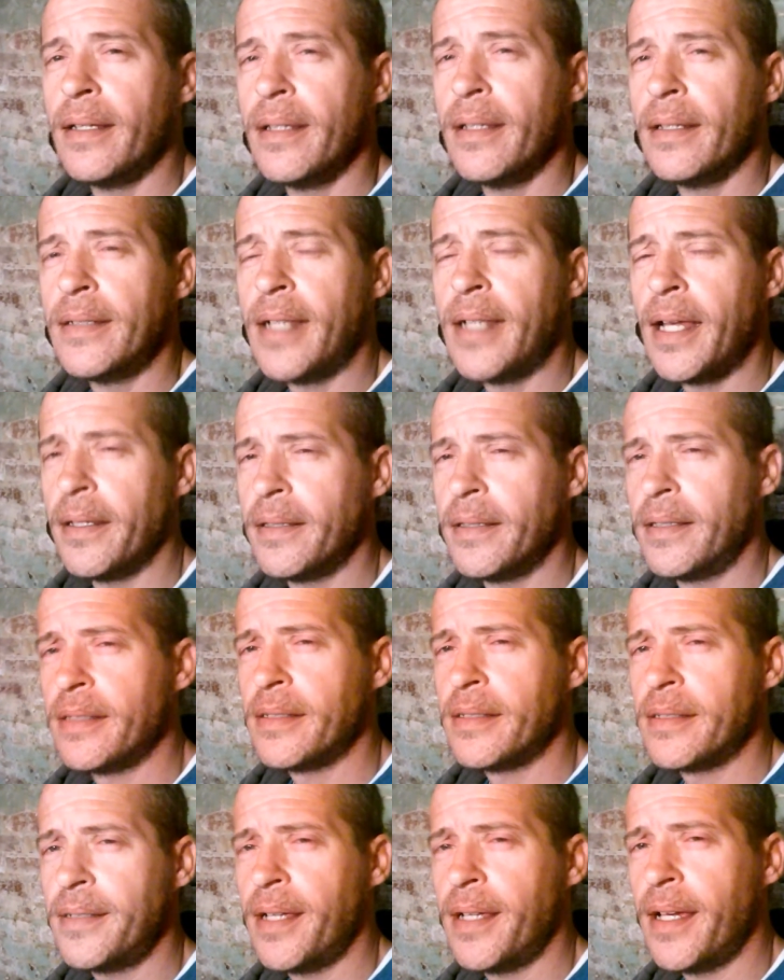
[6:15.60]
Now at this
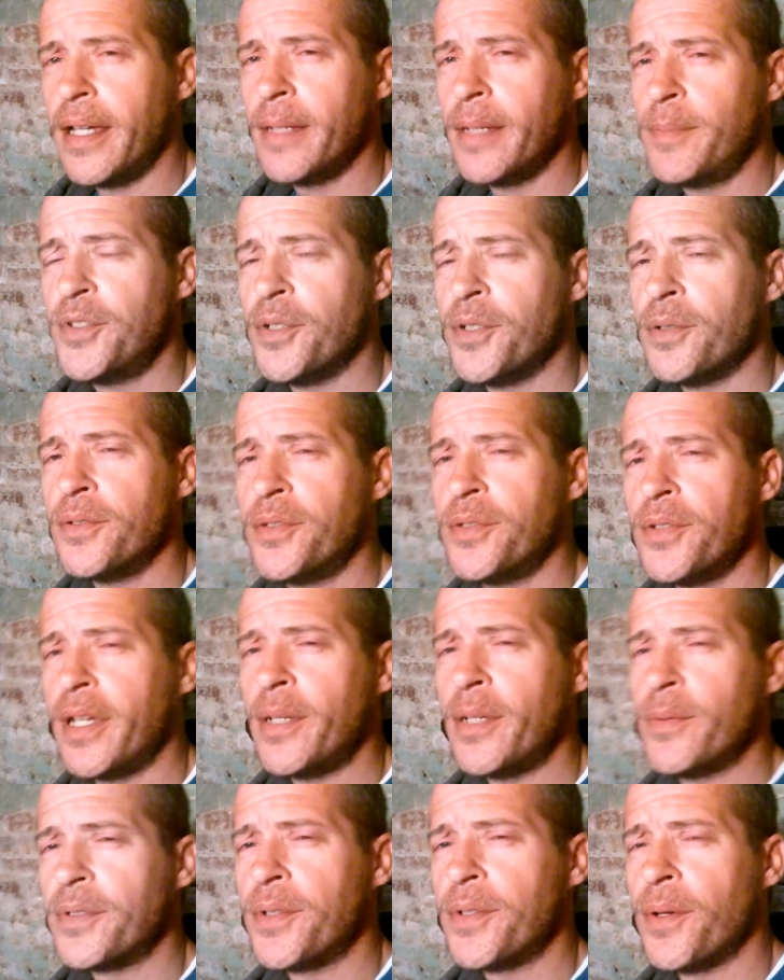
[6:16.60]
time, Joel Drain
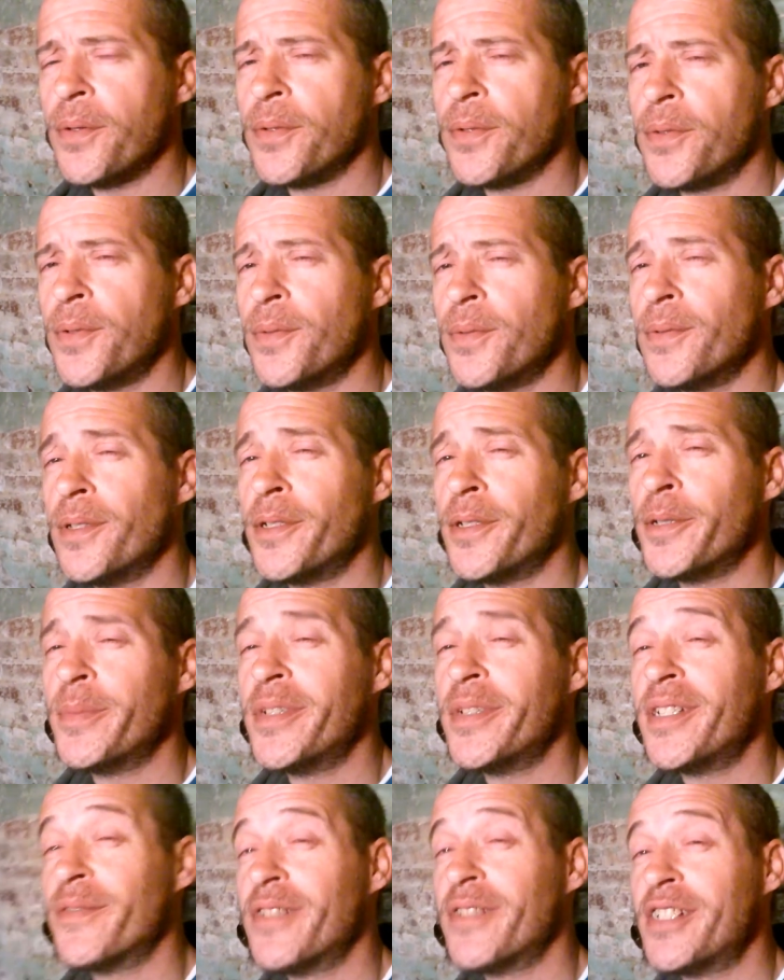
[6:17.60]
was going through a little
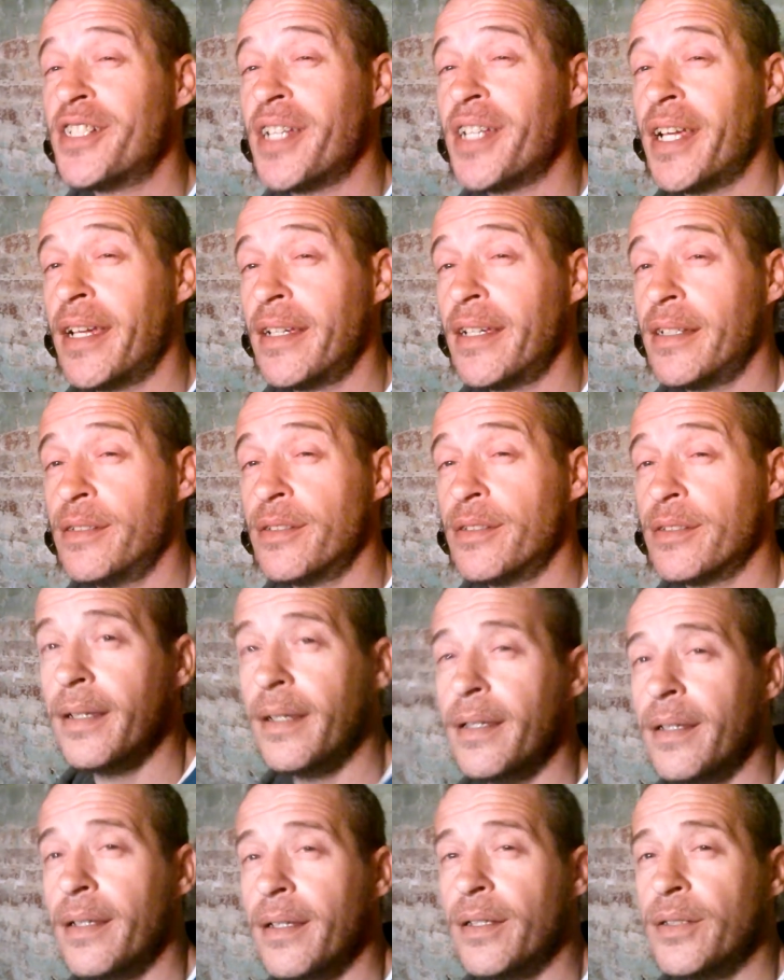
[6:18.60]
bit of a change.
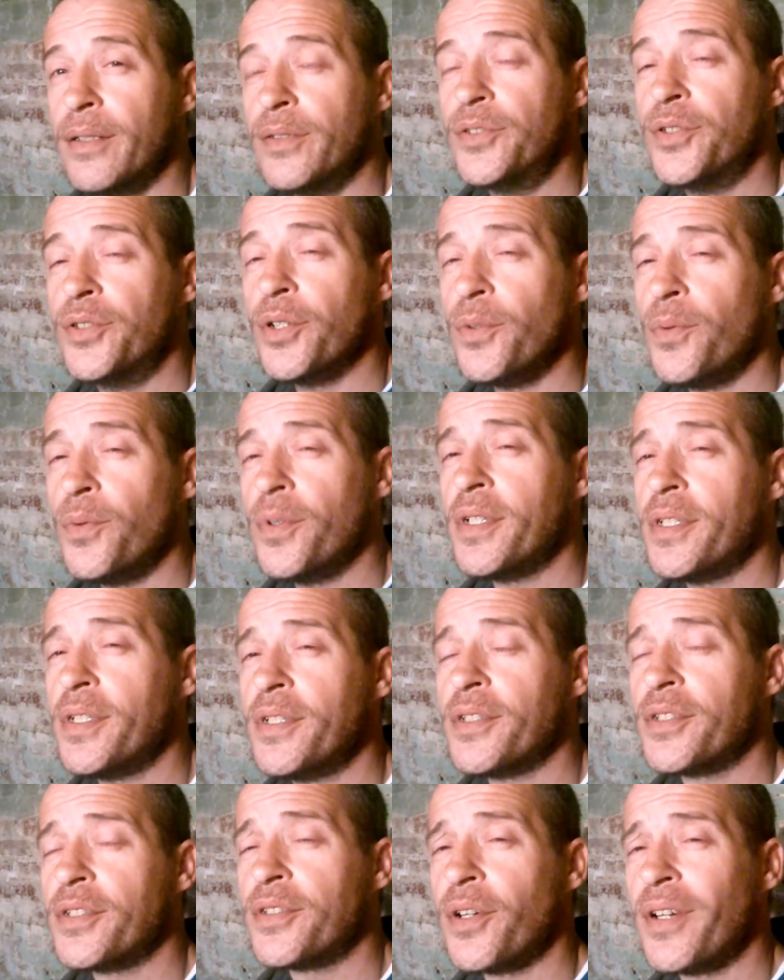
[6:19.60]
Joel wanted to
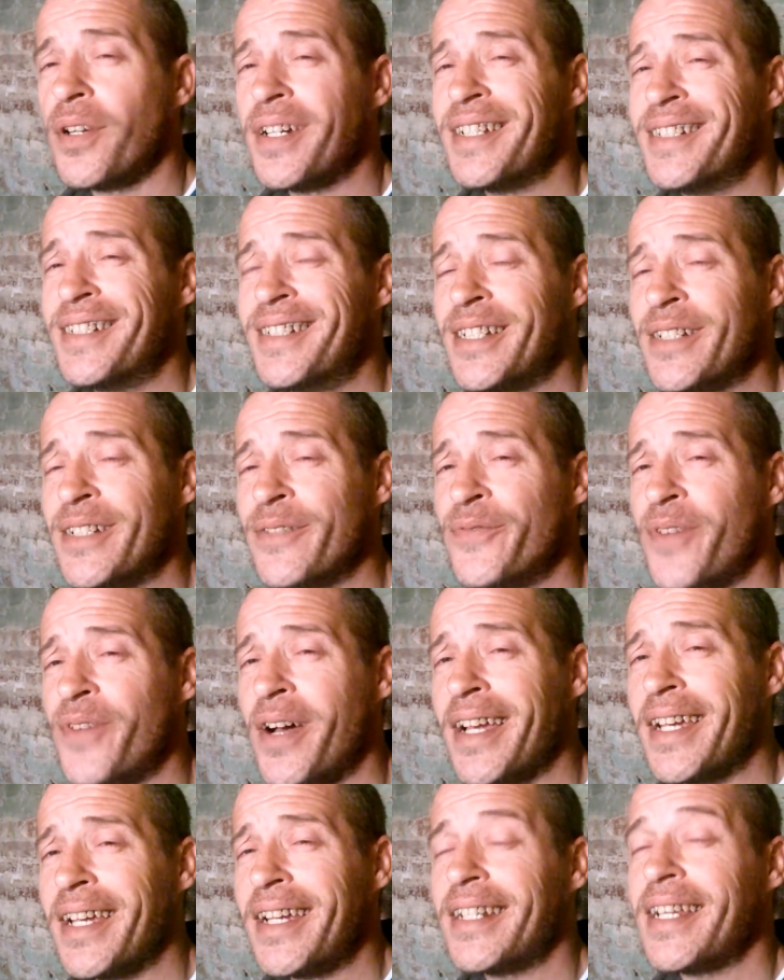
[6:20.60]
start
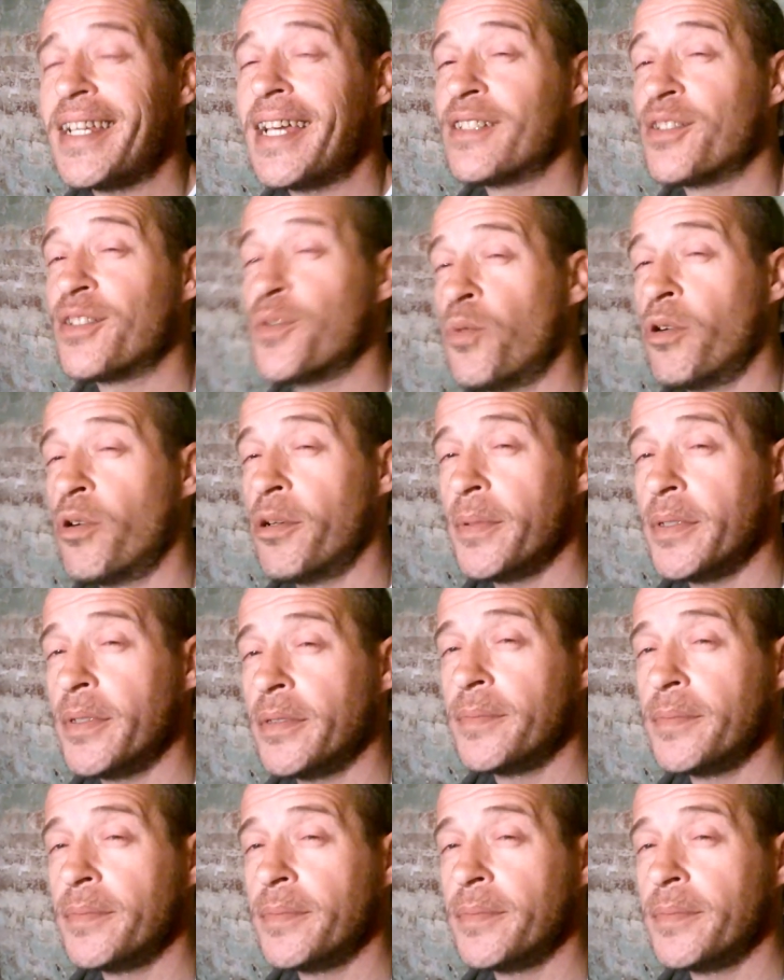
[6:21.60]
identifying as a woman.